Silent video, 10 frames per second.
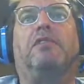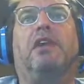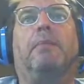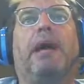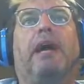and
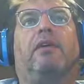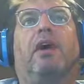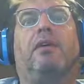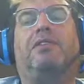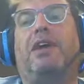in the
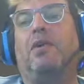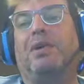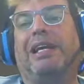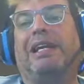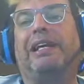background, because I
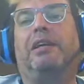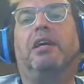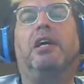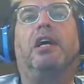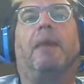don't need it.
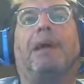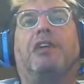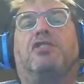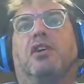I'm actually